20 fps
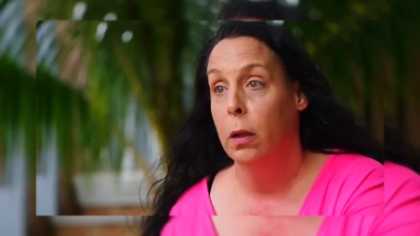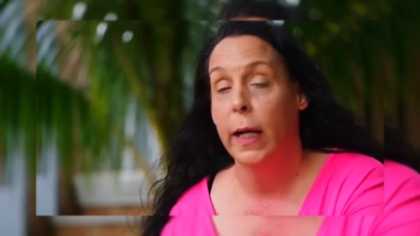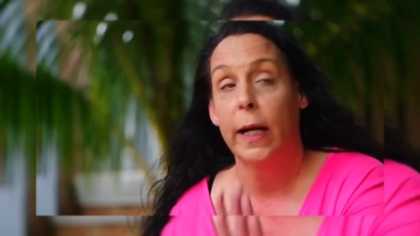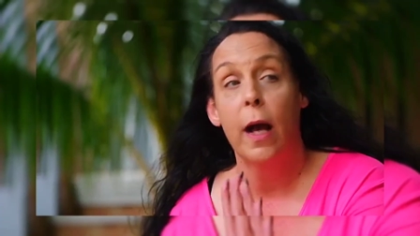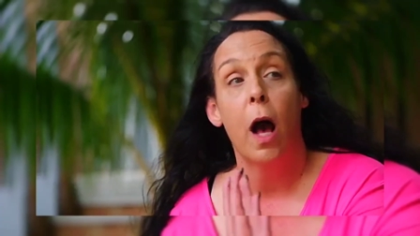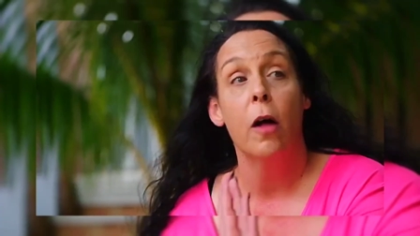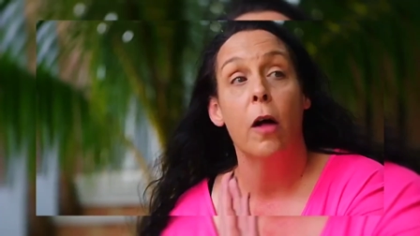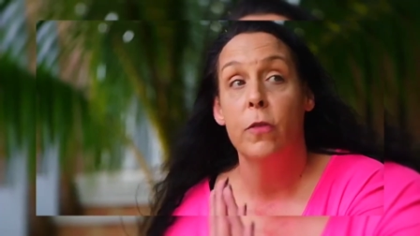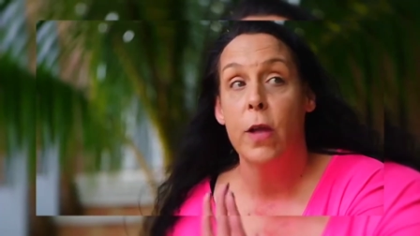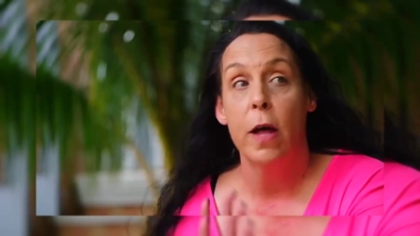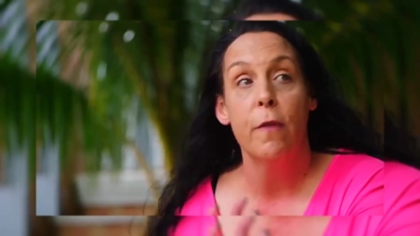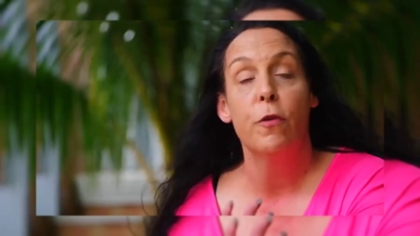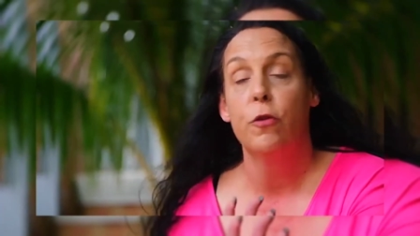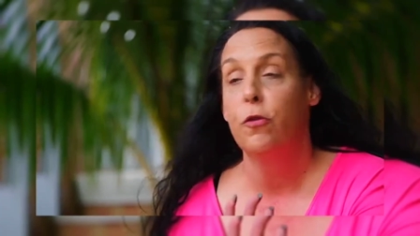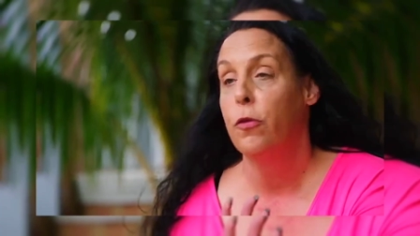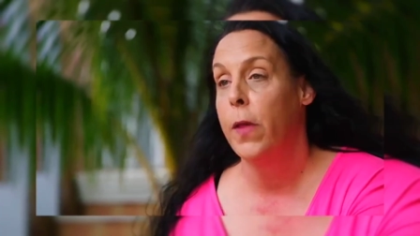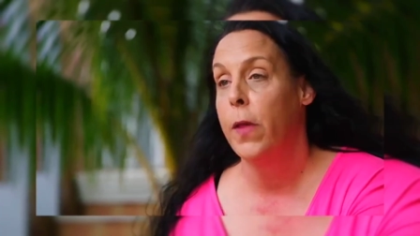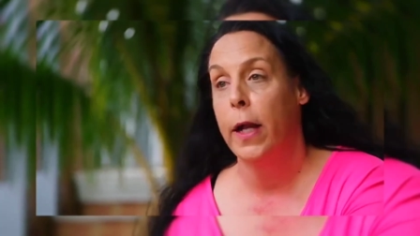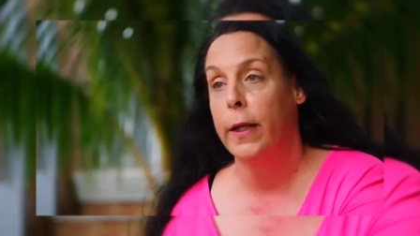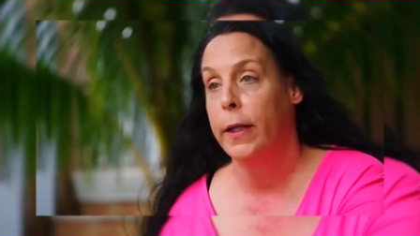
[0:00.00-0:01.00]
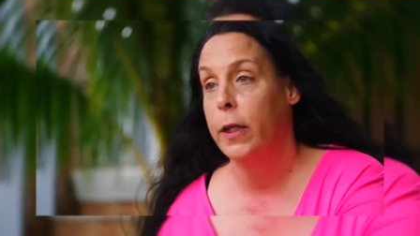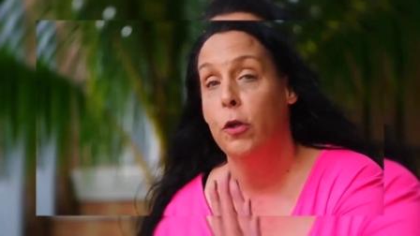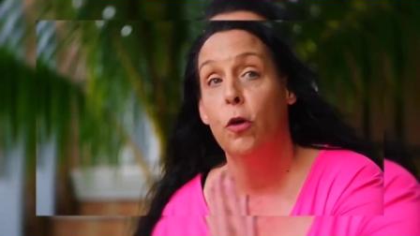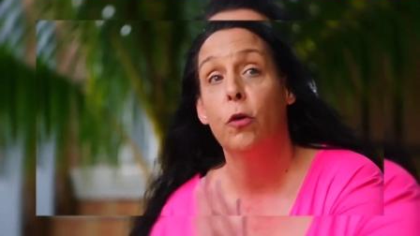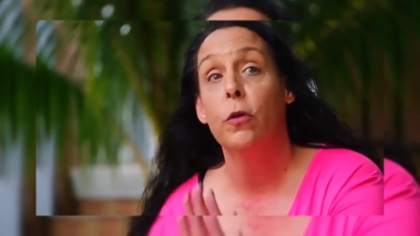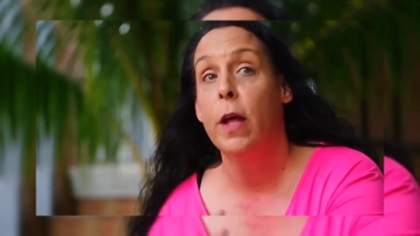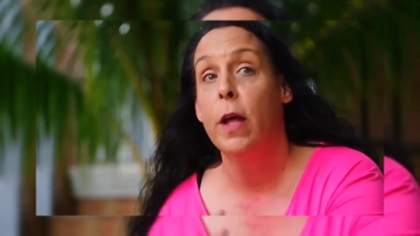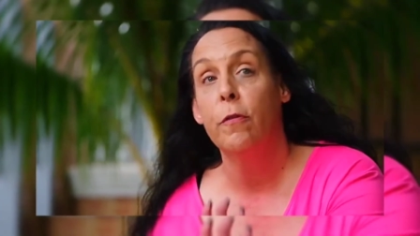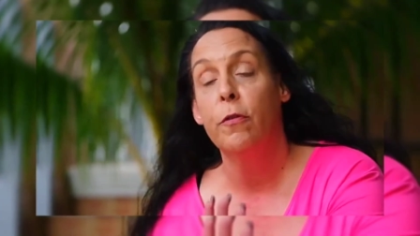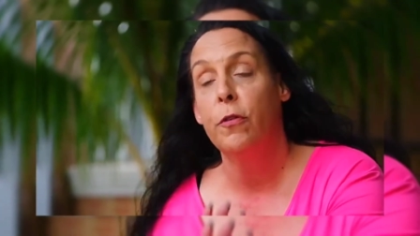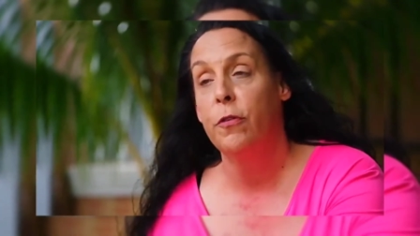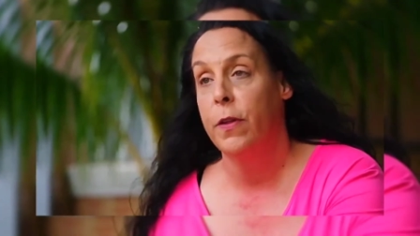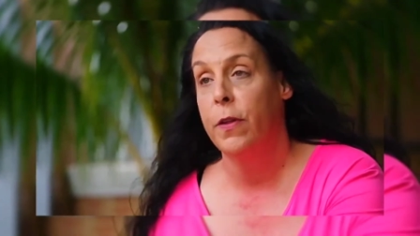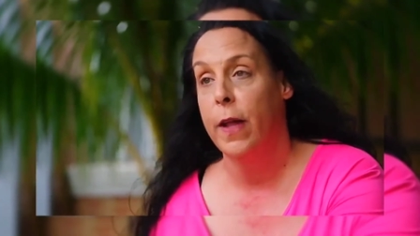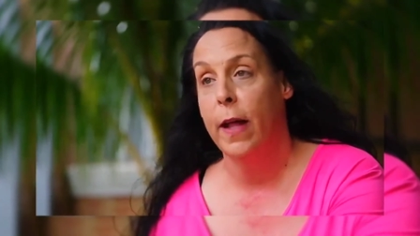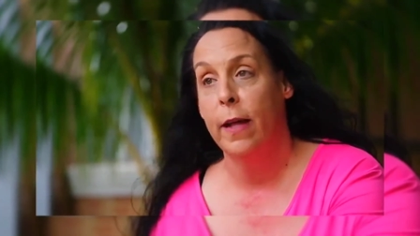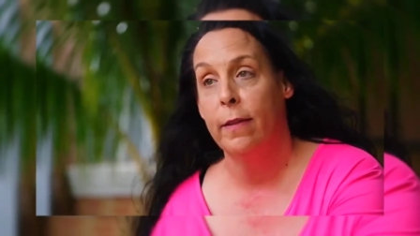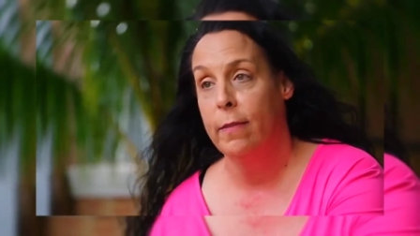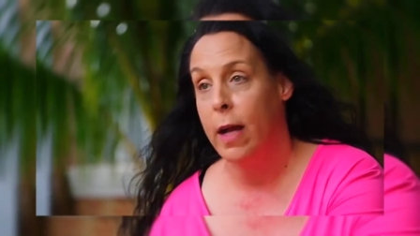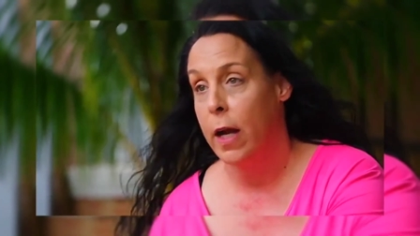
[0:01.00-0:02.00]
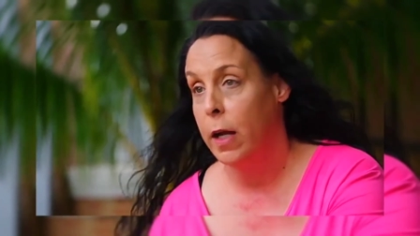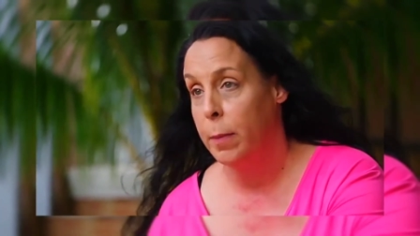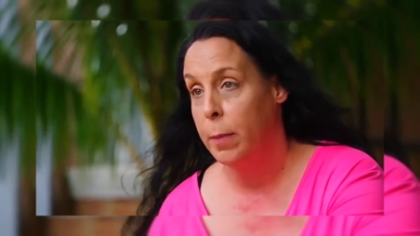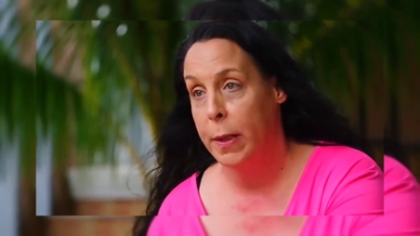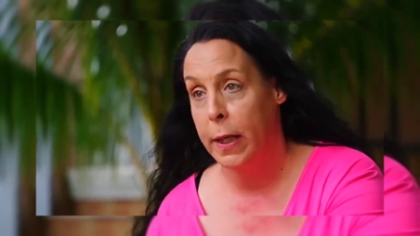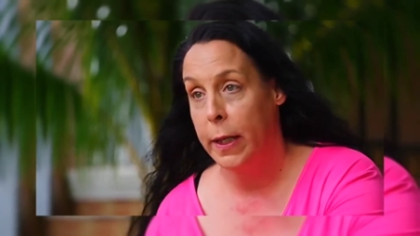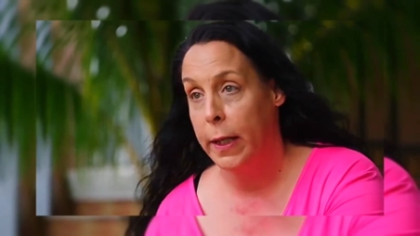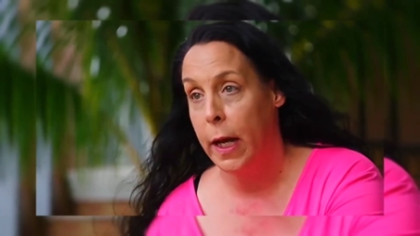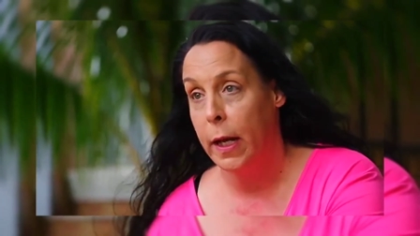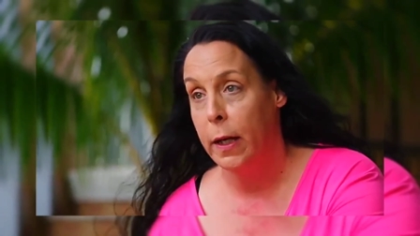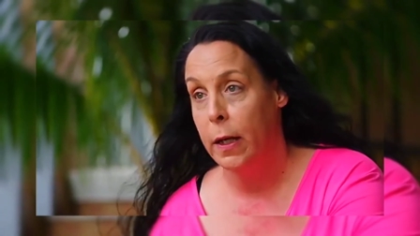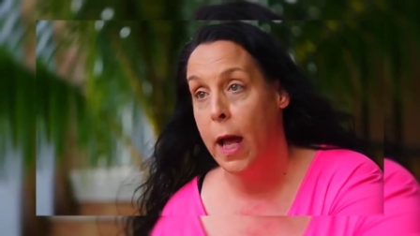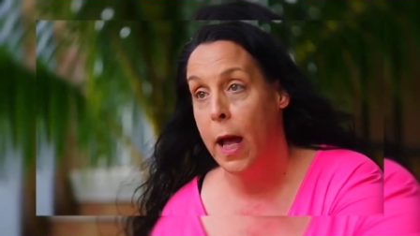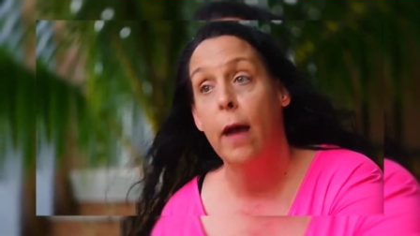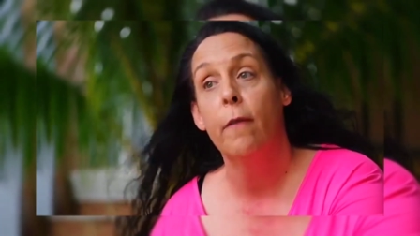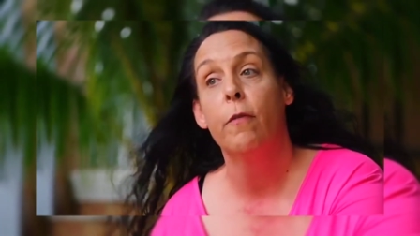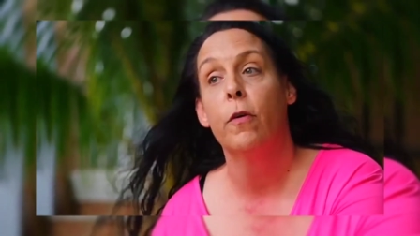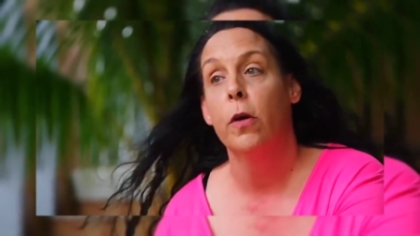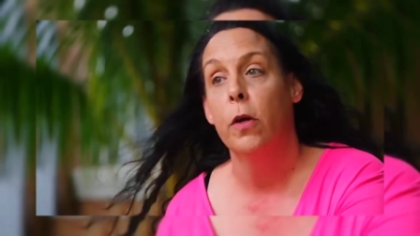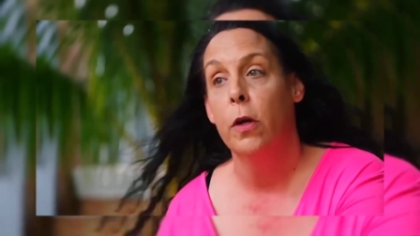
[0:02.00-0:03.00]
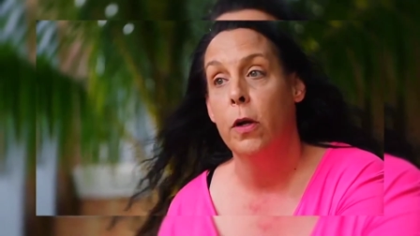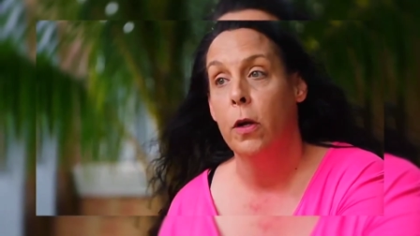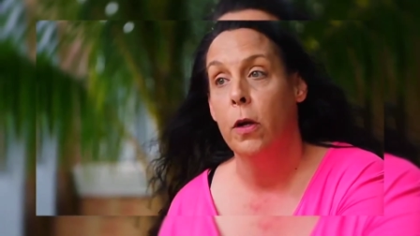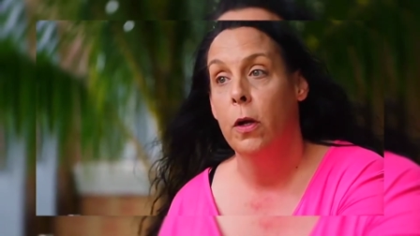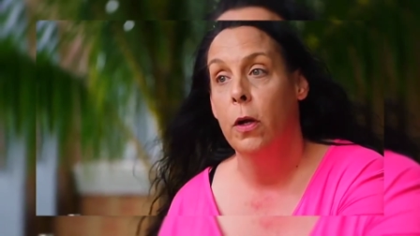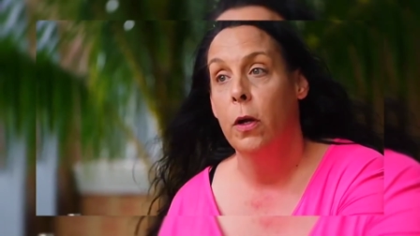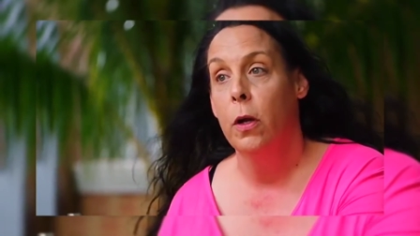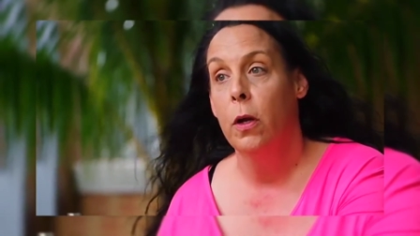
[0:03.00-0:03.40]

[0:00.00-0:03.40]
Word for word: Like, I'll never do that again. You'll never see that side of me again, ever.